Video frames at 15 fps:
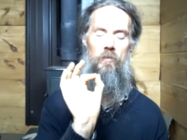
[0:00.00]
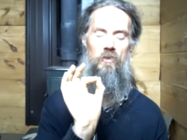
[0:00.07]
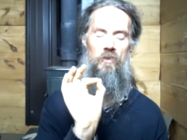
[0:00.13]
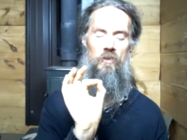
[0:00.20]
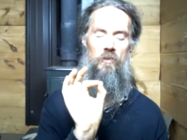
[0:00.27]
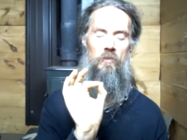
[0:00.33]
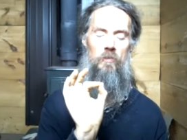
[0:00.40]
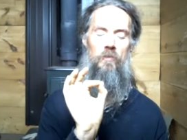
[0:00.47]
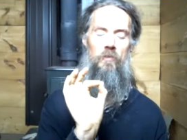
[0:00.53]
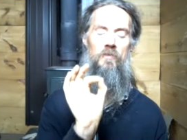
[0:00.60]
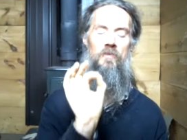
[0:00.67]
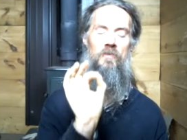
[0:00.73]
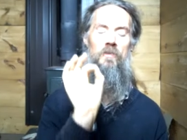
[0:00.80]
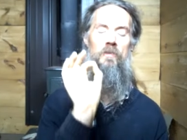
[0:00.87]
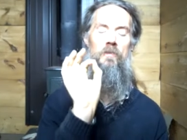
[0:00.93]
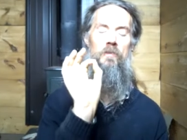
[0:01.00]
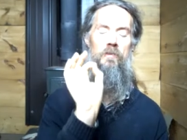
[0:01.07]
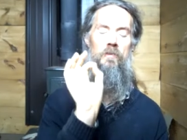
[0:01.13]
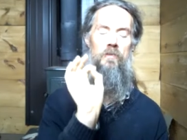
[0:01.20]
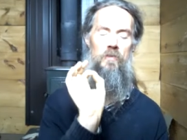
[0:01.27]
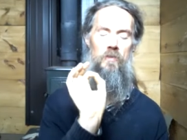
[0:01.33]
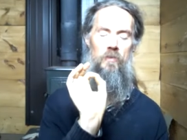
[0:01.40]
choose
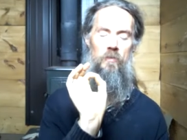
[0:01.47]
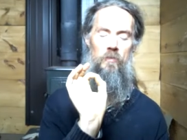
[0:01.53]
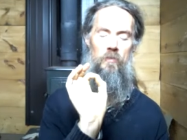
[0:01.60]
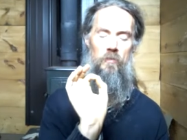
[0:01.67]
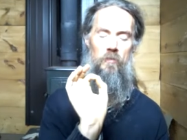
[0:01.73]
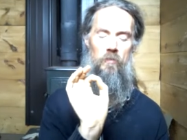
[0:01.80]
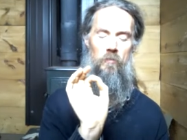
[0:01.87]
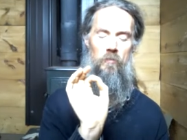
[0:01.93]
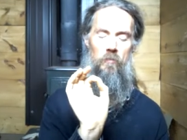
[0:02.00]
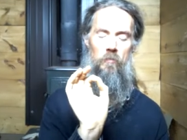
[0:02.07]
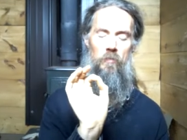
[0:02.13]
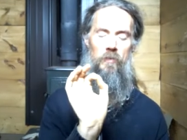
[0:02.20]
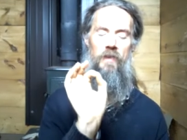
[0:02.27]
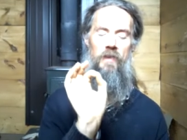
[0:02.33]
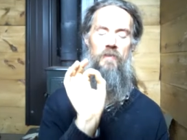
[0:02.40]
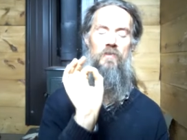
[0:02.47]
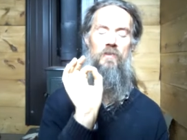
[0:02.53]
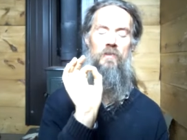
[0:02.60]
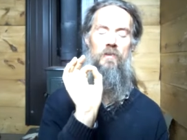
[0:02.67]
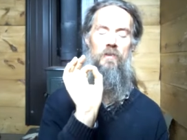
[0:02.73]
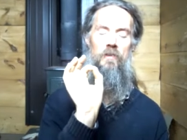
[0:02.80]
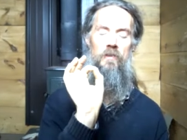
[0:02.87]
to
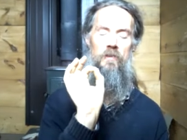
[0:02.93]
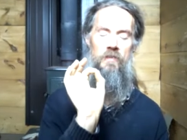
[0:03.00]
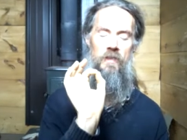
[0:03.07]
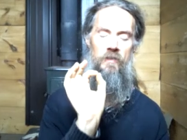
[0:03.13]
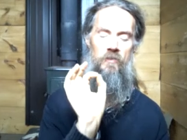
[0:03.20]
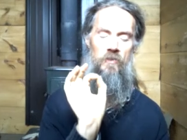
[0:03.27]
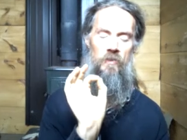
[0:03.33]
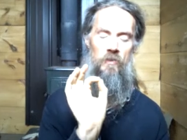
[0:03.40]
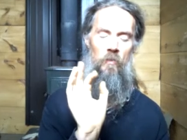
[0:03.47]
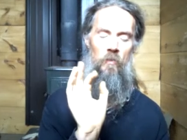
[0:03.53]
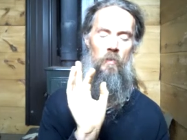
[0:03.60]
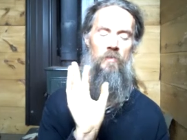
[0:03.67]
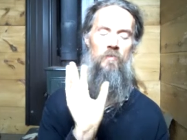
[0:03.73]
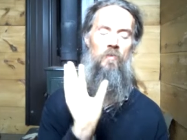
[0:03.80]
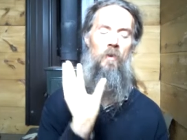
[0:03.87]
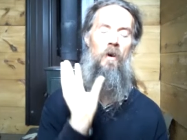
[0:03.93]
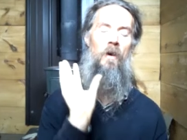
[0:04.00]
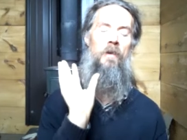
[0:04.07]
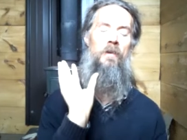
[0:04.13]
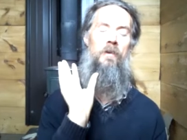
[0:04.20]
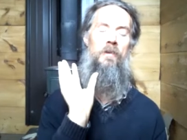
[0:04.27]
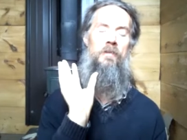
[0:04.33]
place your attention or withdraw
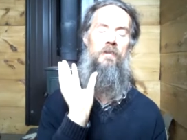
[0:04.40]
your